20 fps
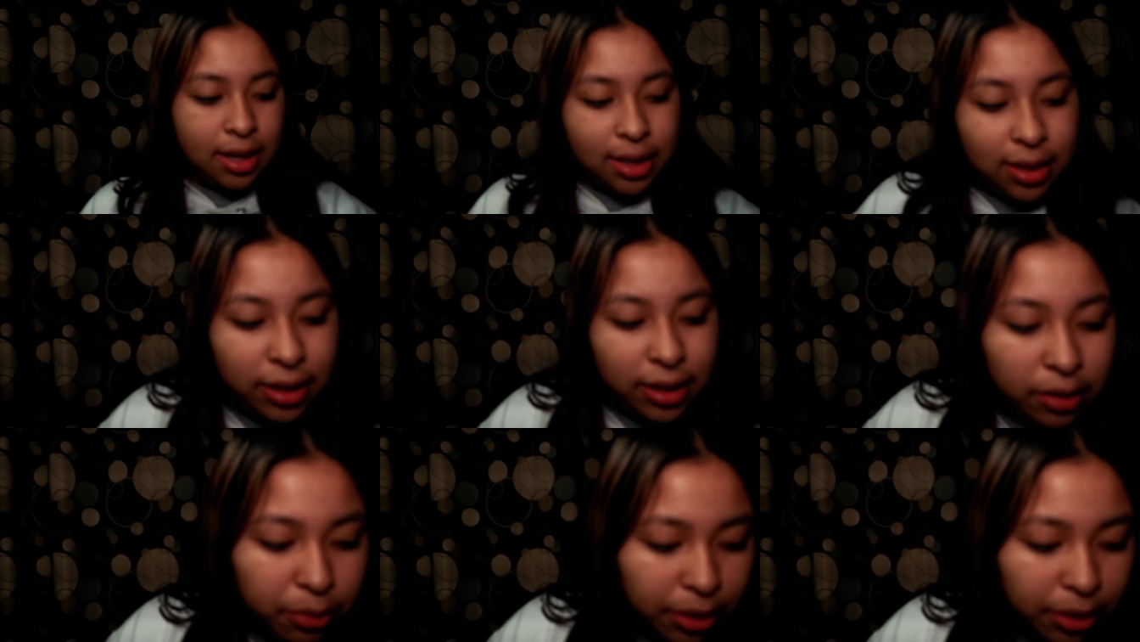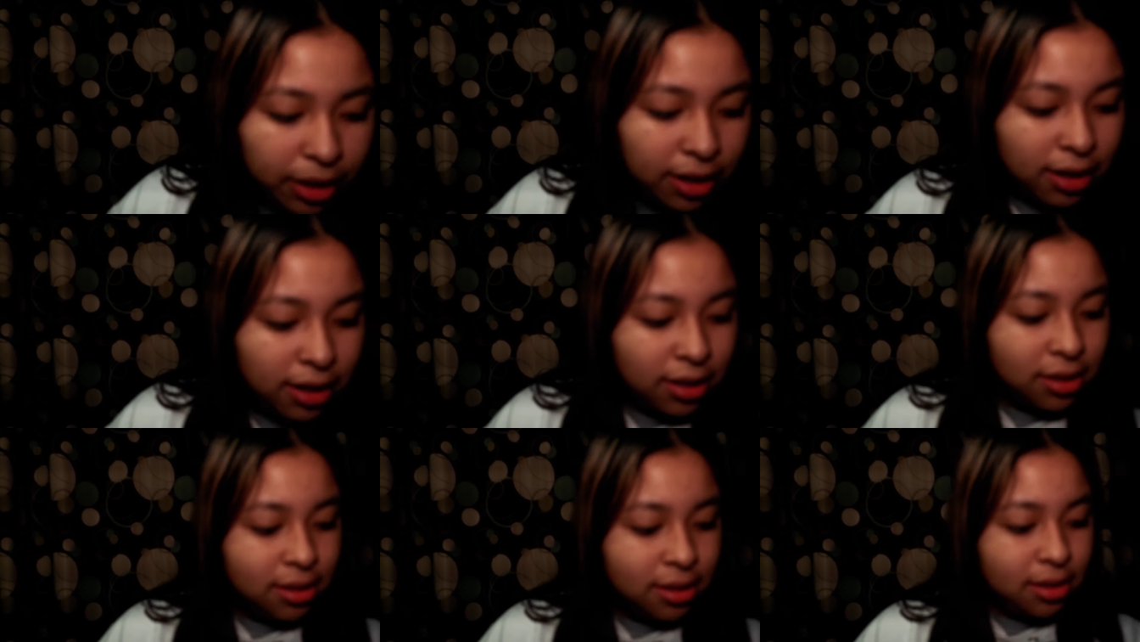And we
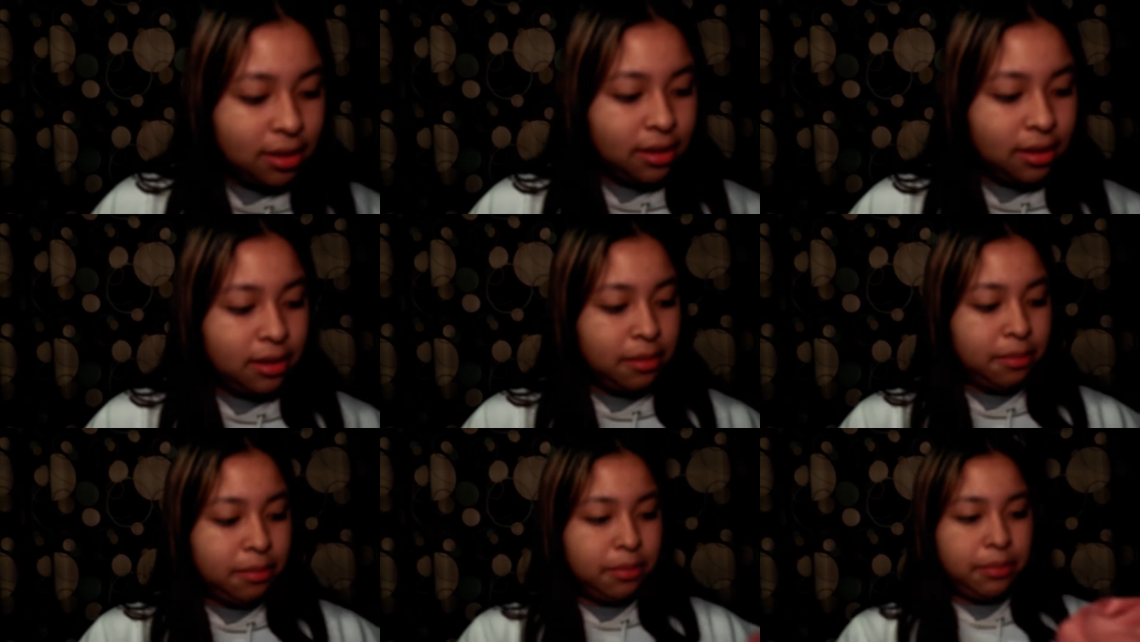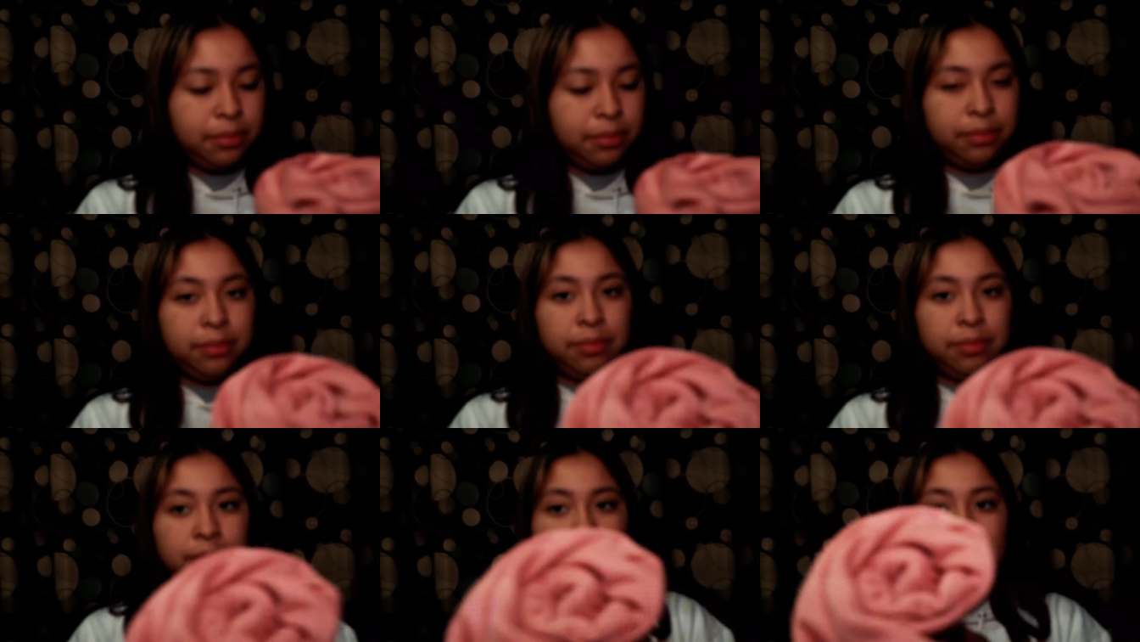got some
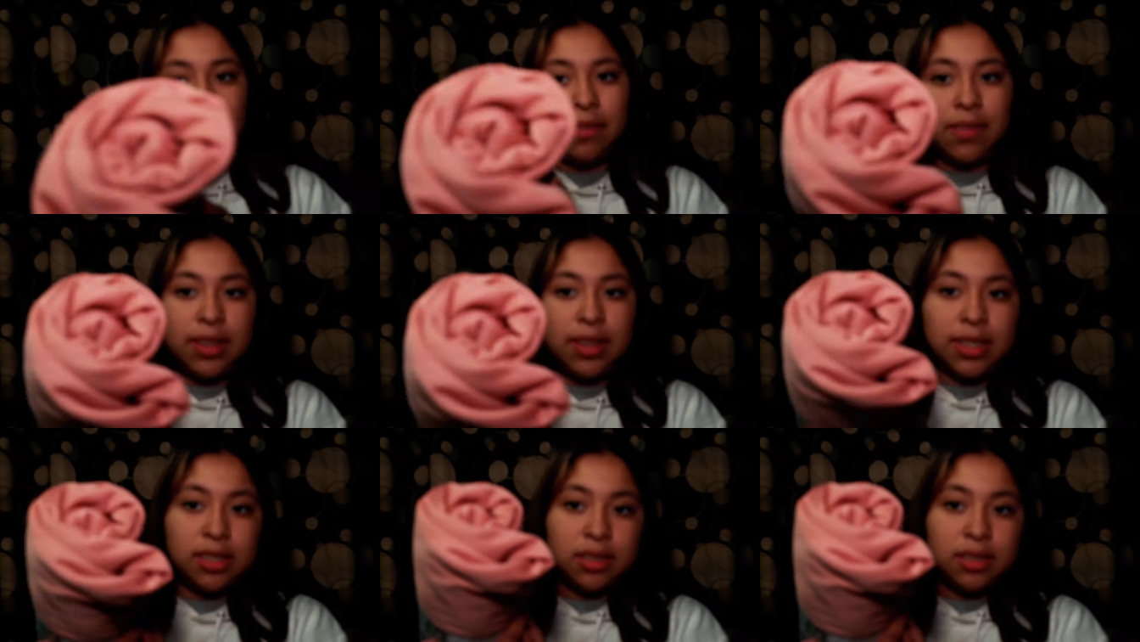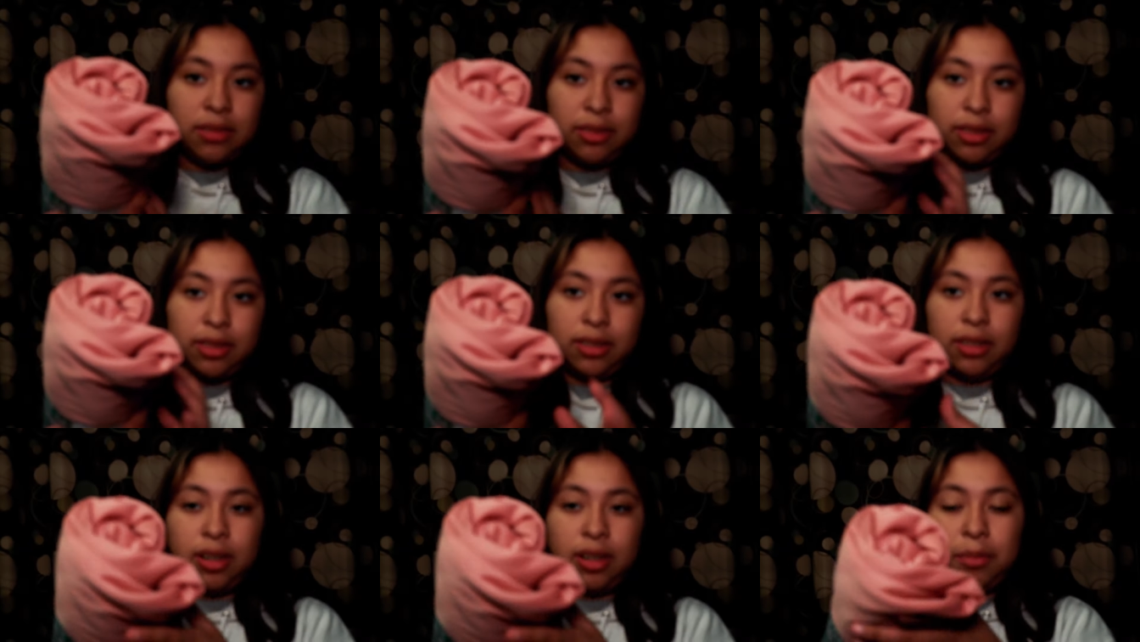of this
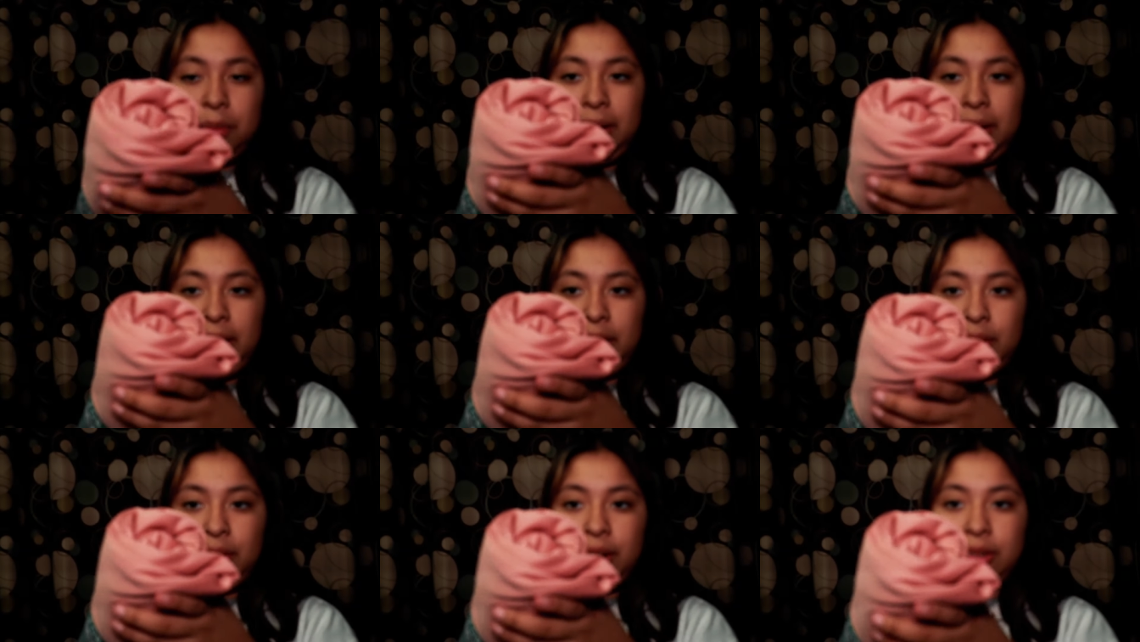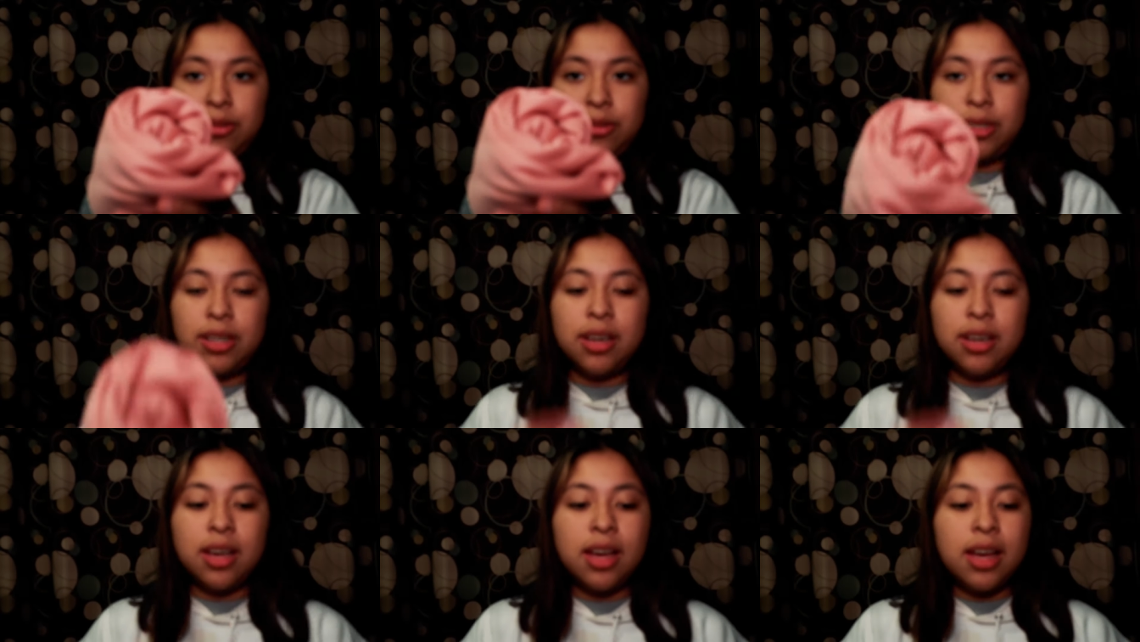for our
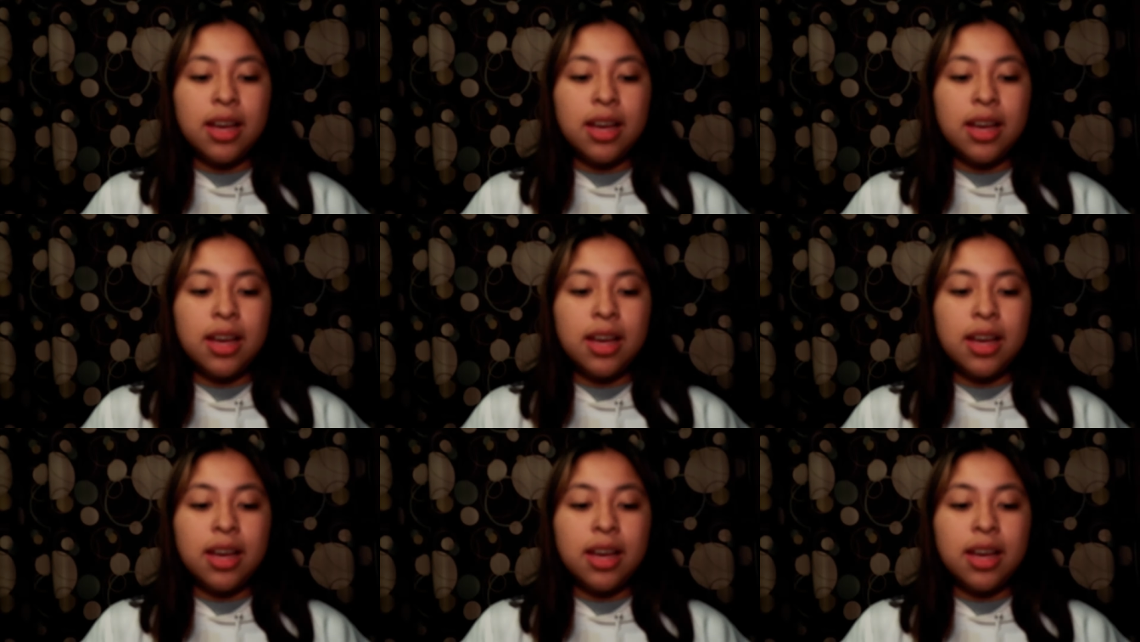background.